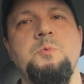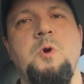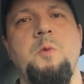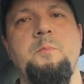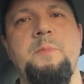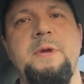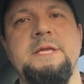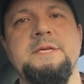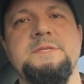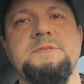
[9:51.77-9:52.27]
You
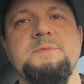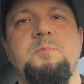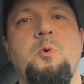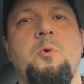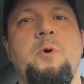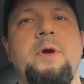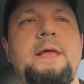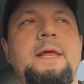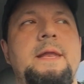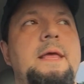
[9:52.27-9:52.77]
won't be
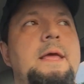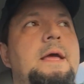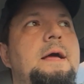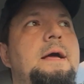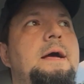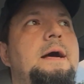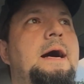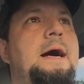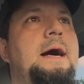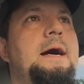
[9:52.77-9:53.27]
disappointed.
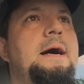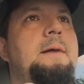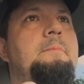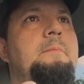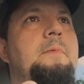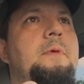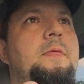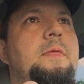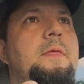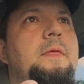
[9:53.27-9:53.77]

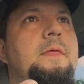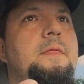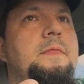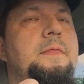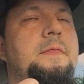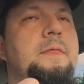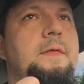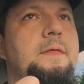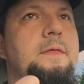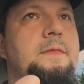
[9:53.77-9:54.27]

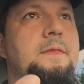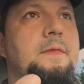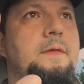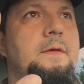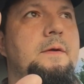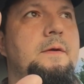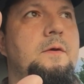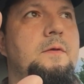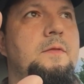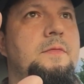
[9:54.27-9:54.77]

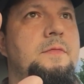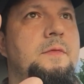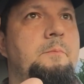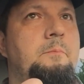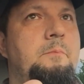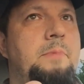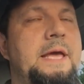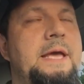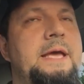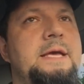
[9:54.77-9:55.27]

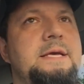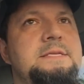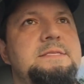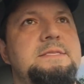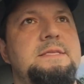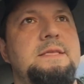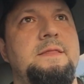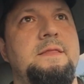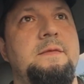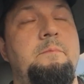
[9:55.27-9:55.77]
The
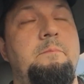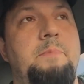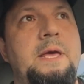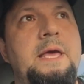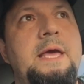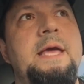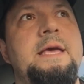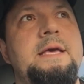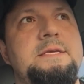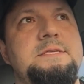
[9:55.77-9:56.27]

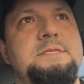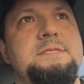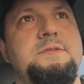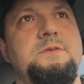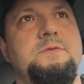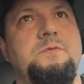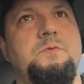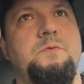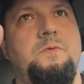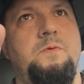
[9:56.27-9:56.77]

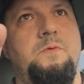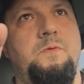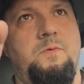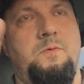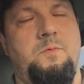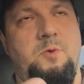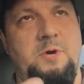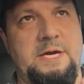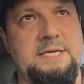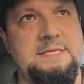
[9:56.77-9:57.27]
biggest
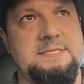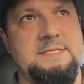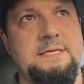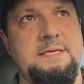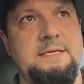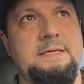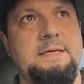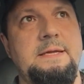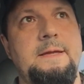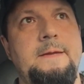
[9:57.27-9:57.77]

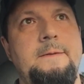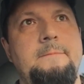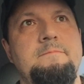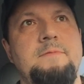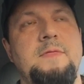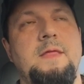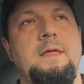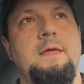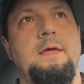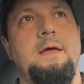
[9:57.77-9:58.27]
reason
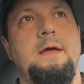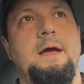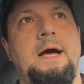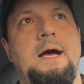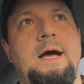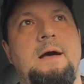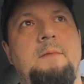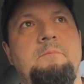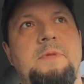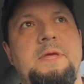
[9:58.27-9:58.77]

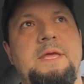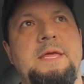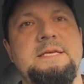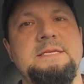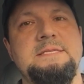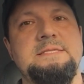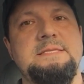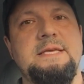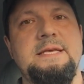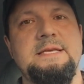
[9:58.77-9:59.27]

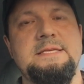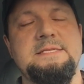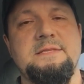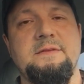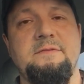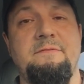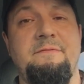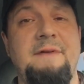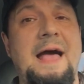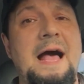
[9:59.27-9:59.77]
is
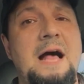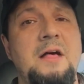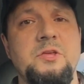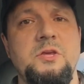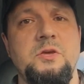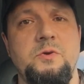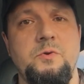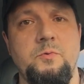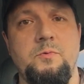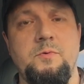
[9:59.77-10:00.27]
the
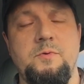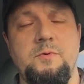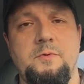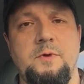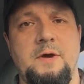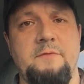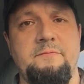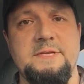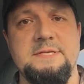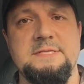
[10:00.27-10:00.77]
value
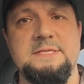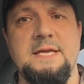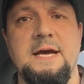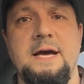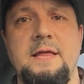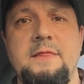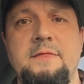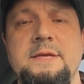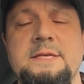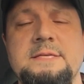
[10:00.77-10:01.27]
of this gun.